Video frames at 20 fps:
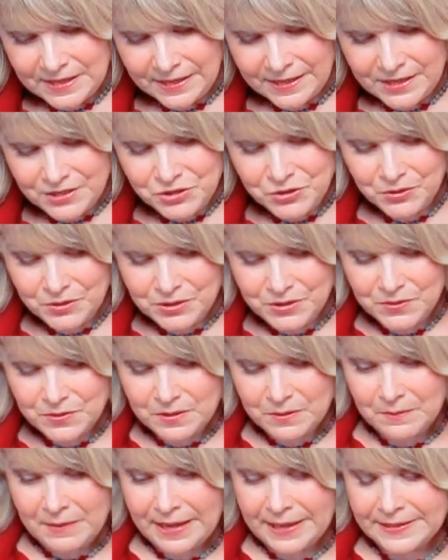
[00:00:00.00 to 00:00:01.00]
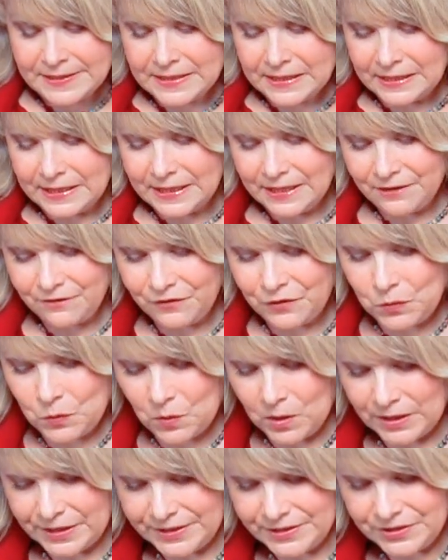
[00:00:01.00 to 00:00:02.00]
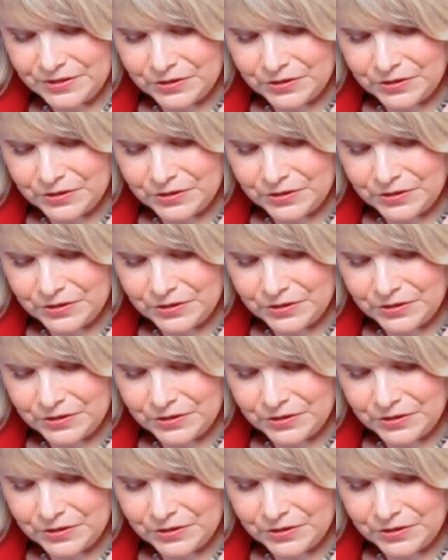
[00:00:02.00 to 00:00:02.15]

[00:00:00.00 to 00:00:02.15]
I guess you could use a mandolin if you wanted